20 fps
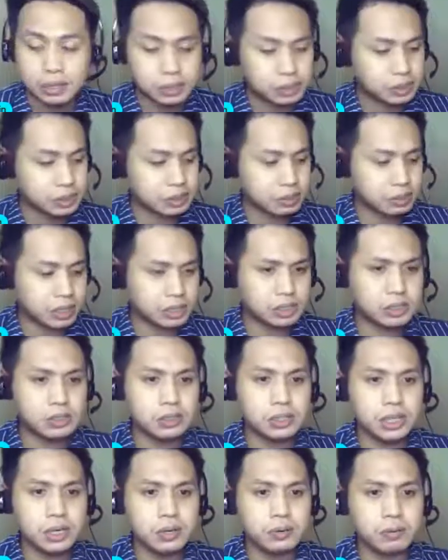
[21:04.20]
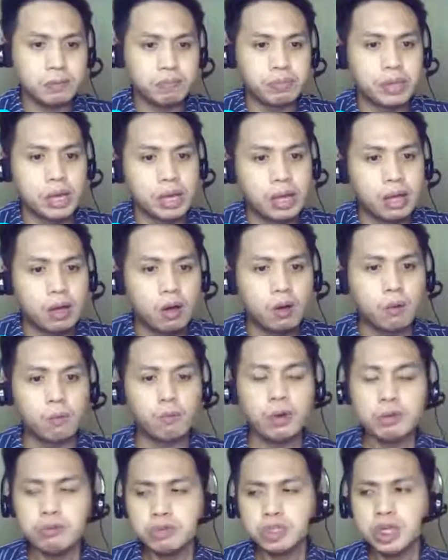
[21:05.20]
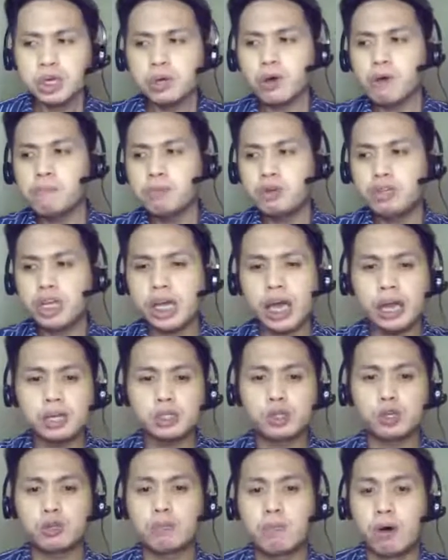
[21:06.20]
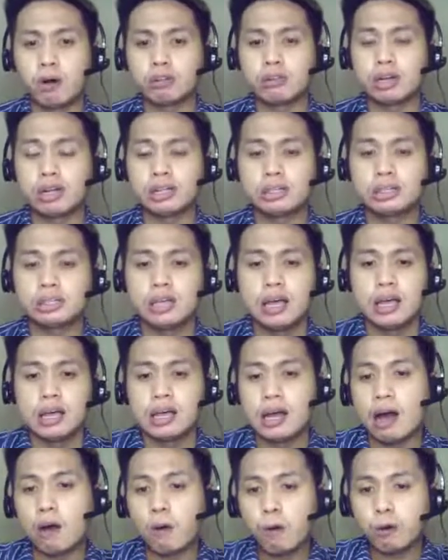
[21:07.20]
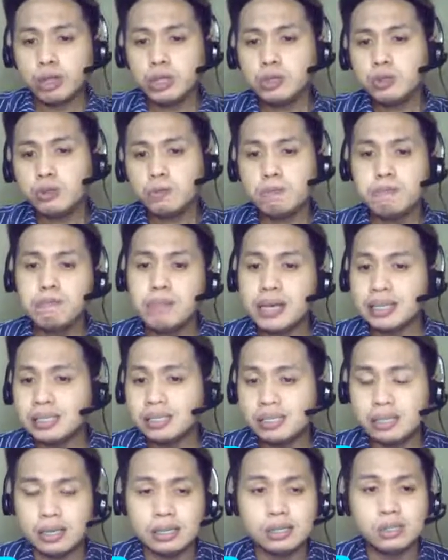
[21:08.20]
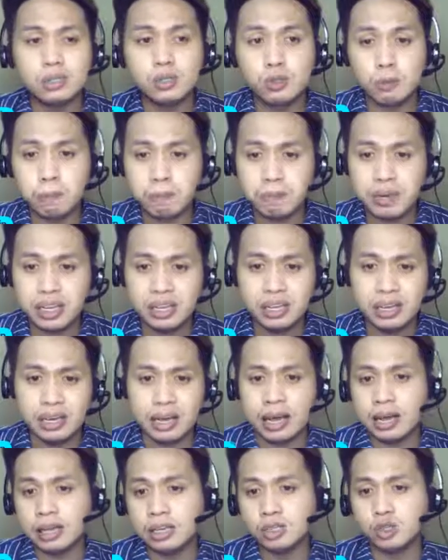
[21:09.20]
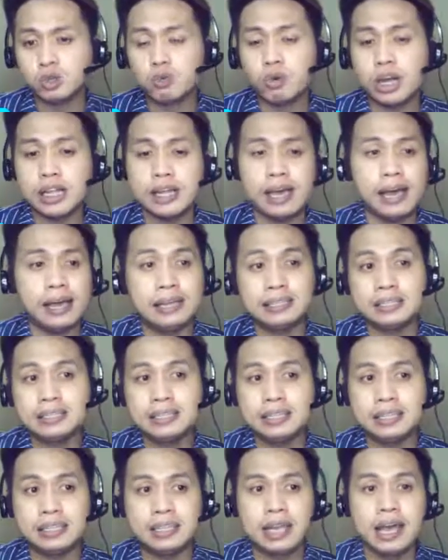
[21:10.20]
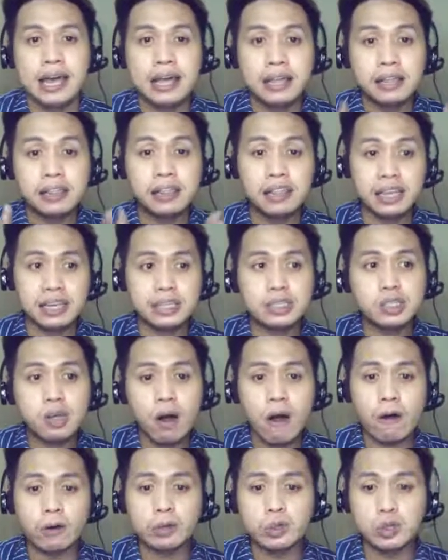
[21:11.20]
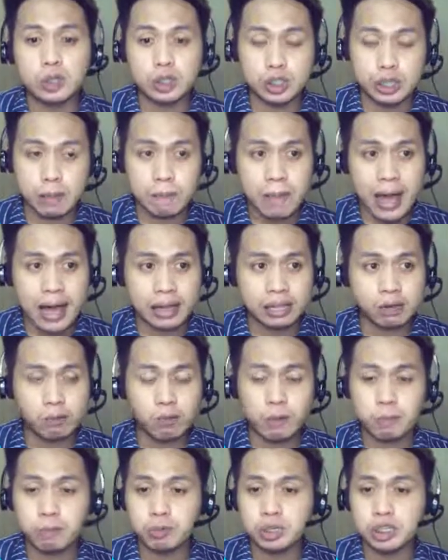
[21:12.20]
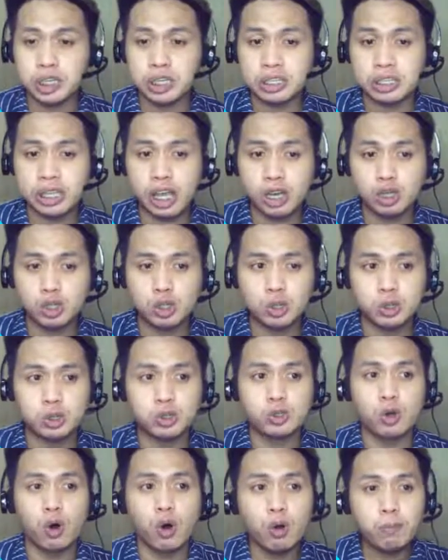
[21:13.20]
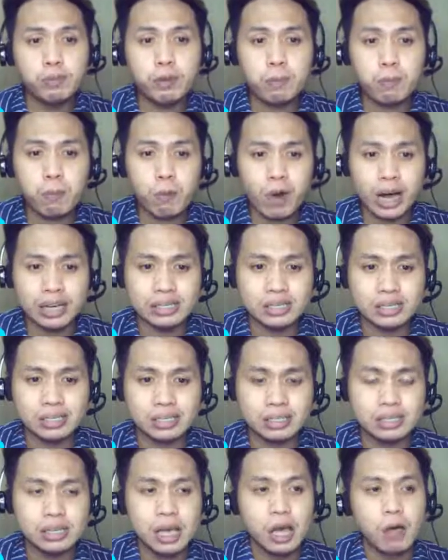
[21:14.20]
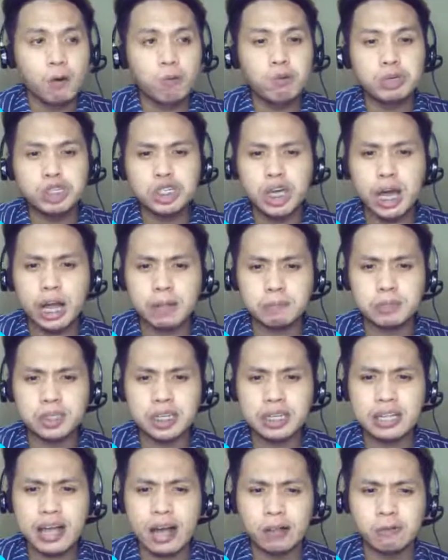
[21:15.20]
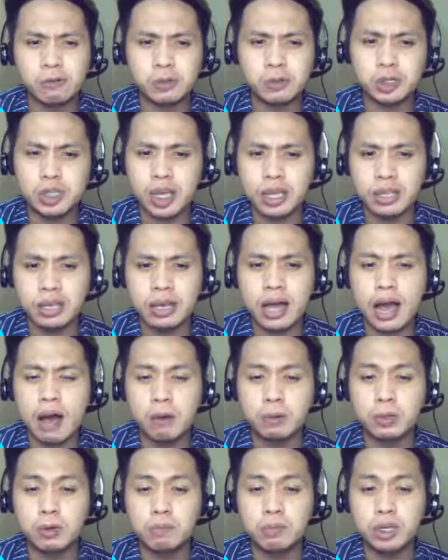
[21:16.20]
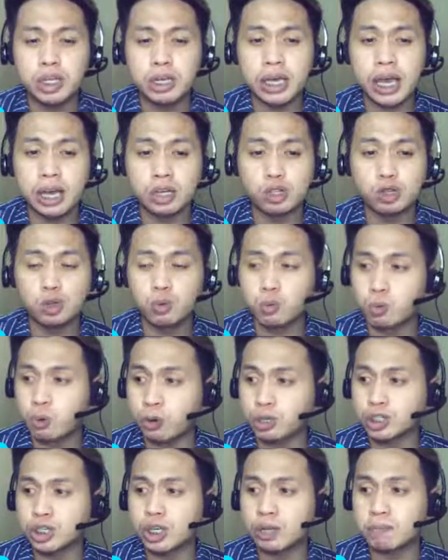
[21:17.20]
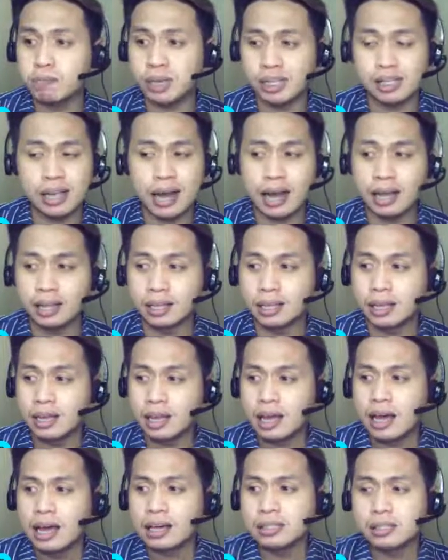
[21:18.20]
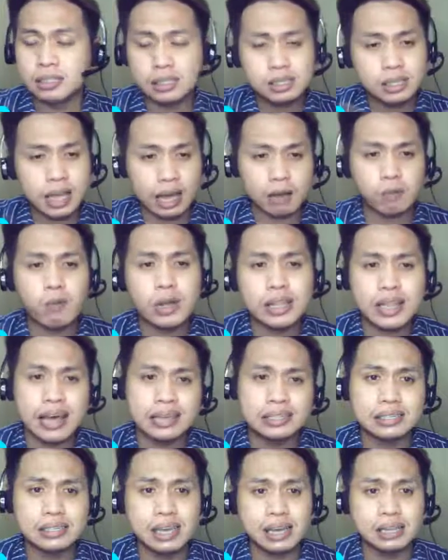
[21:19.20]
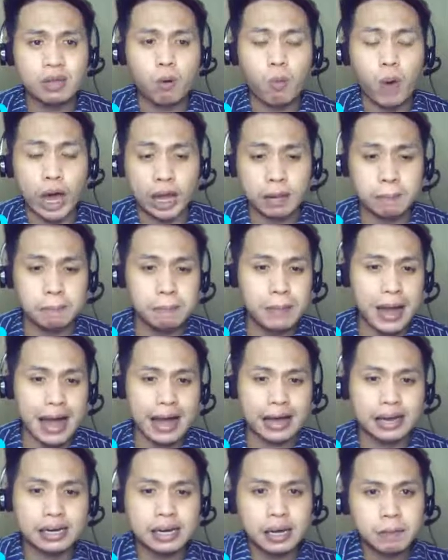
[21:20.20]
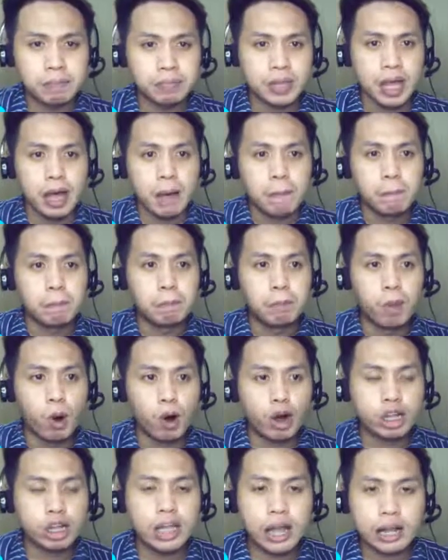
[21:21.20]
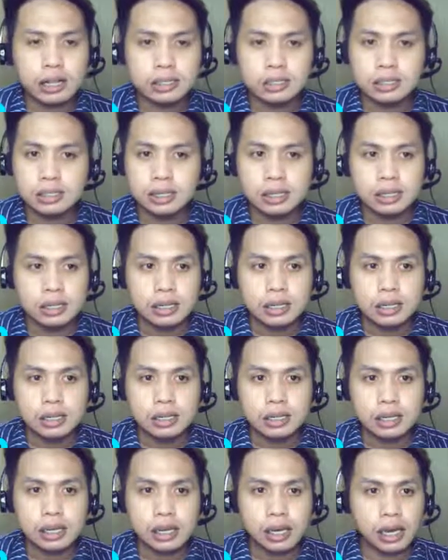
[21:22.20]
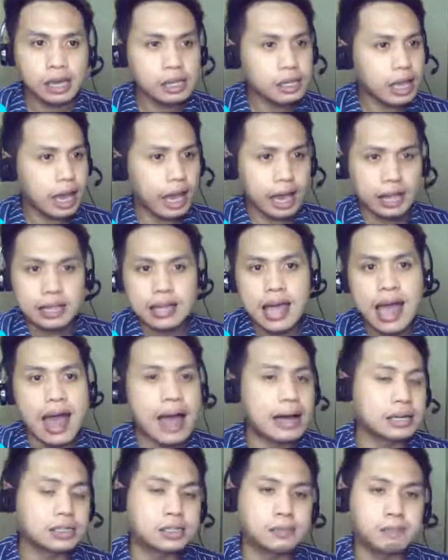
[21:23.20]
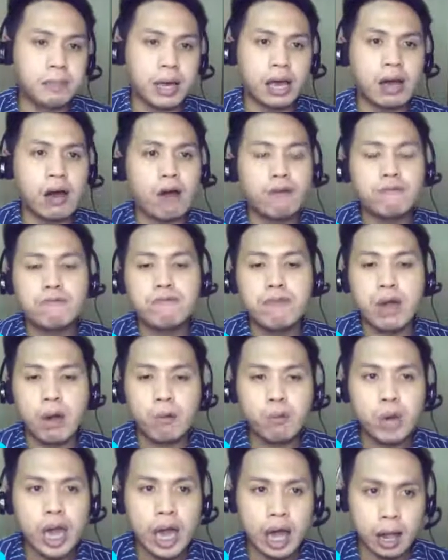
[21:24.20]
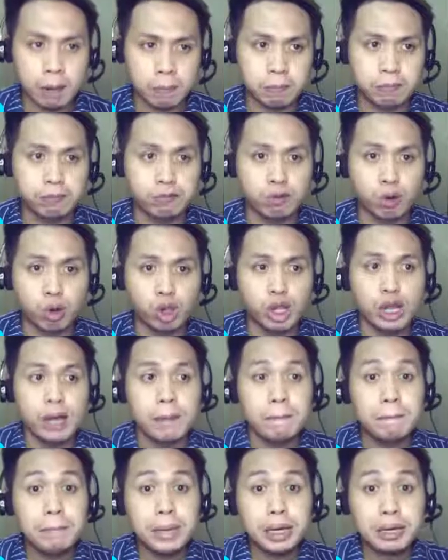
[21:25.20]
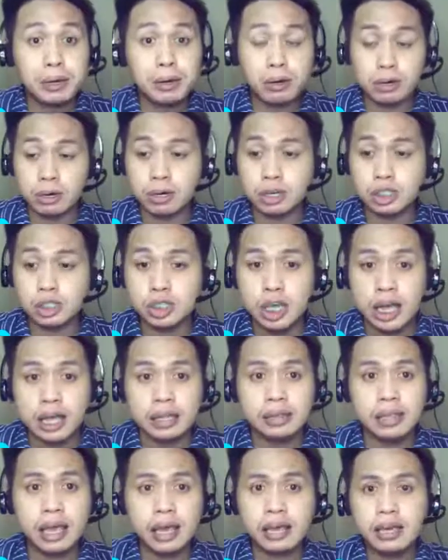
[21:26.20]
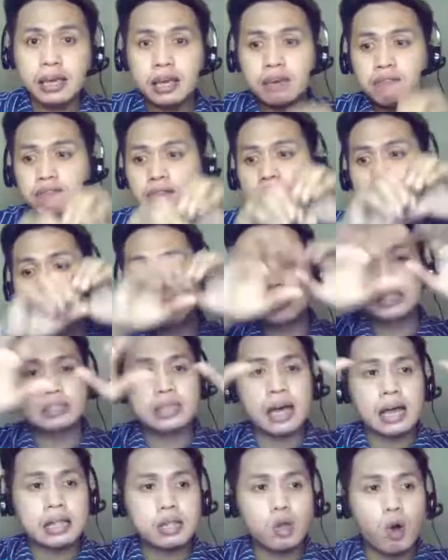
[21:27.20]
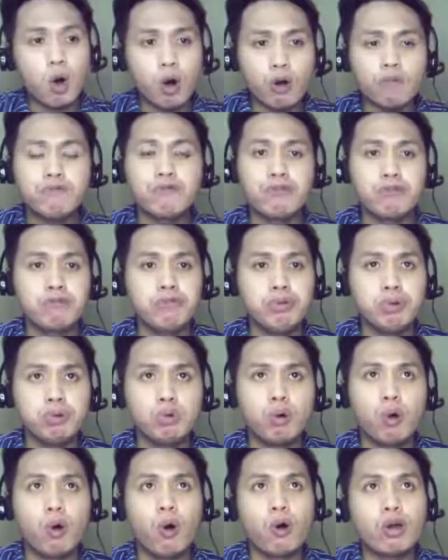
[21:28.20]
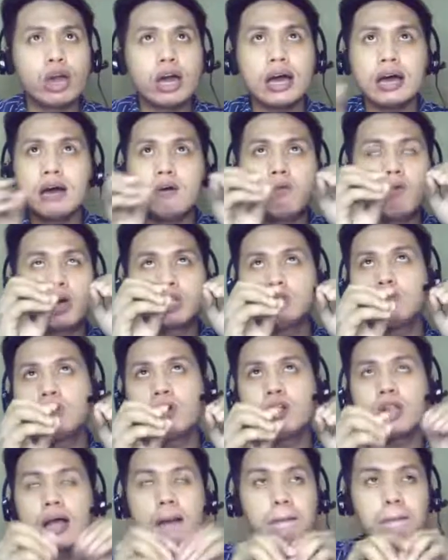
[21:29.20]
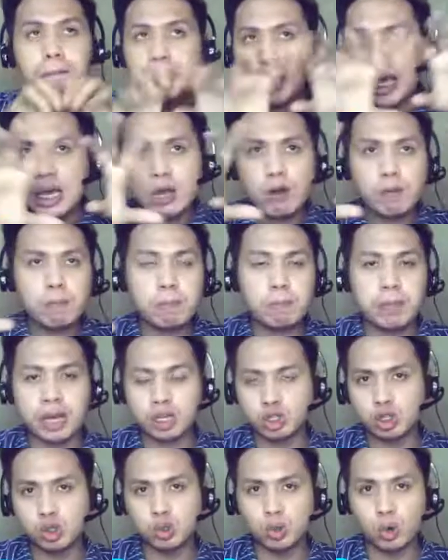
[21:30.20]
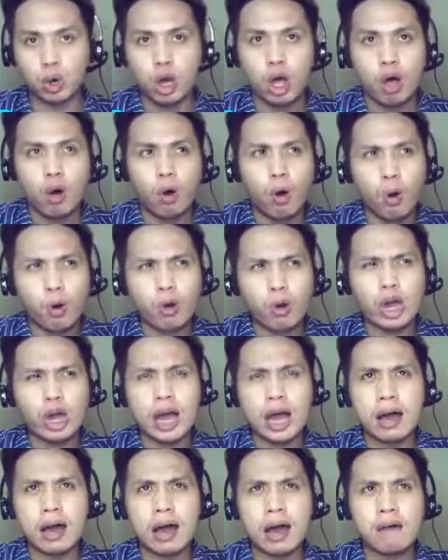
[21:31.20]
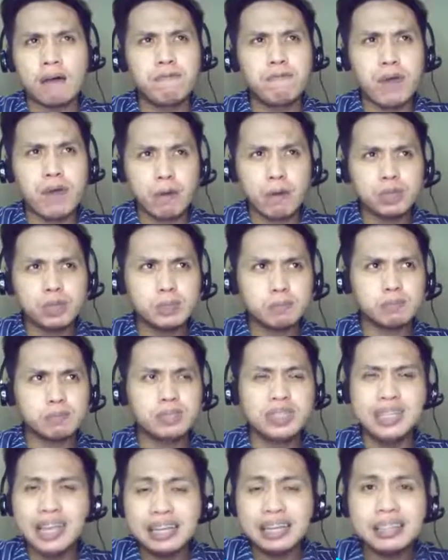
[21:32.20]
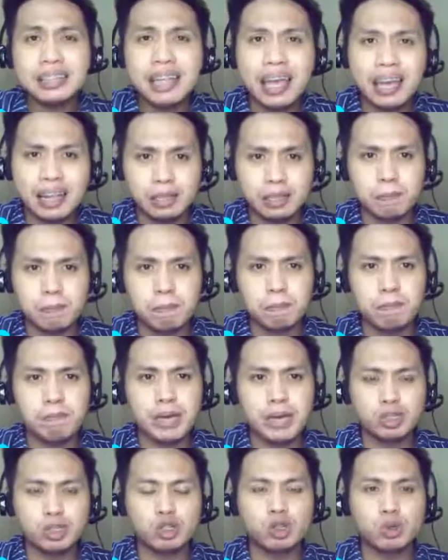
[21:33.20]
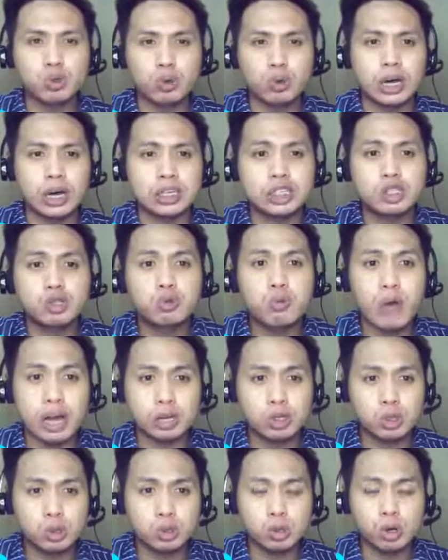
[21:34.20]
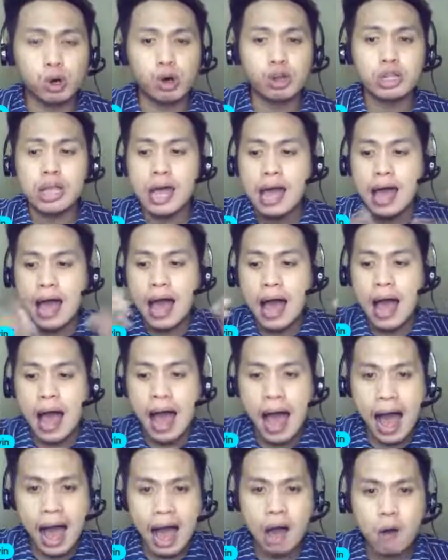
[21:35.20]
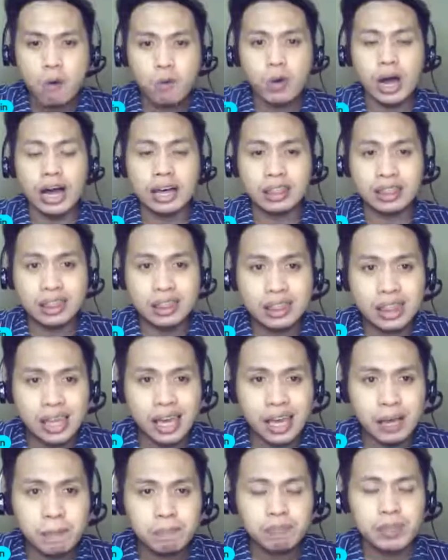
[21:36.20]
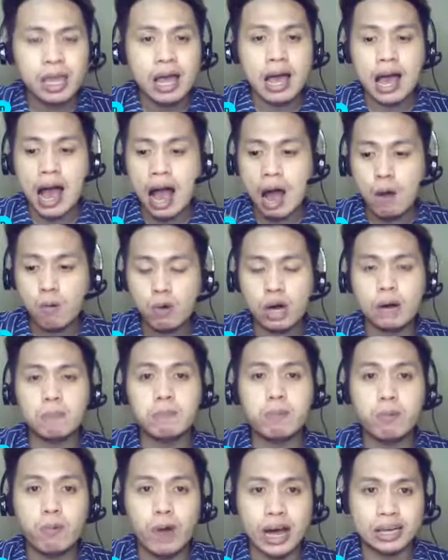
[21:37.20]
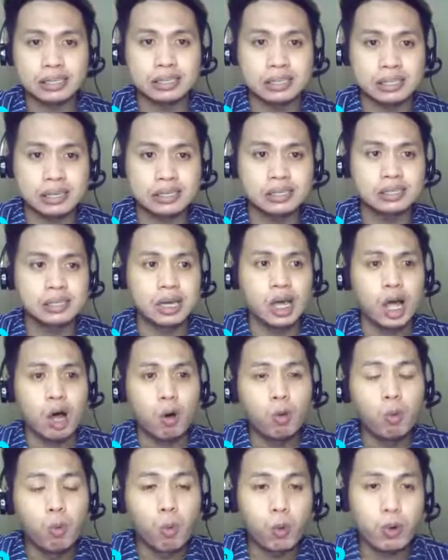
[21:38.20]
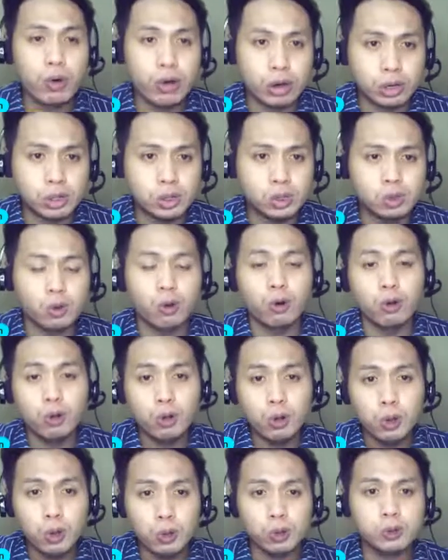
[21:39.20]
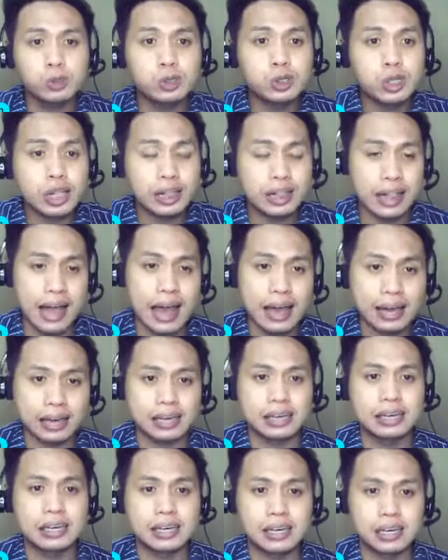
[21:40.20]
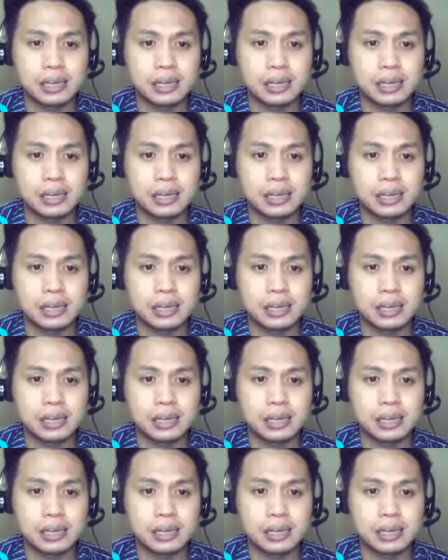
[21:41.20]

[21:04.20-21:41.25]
So let's continue. When we say communication models, according to Business-topedia in 2018, these are systematic representations of the process which helps in understanding how communication works can be done. Just like what I said a while back, models in any aspect are very helpful because they give us an overview or what we call a bigger picture or a very detailed picture, a structure on how a thing, how a process works or looks like.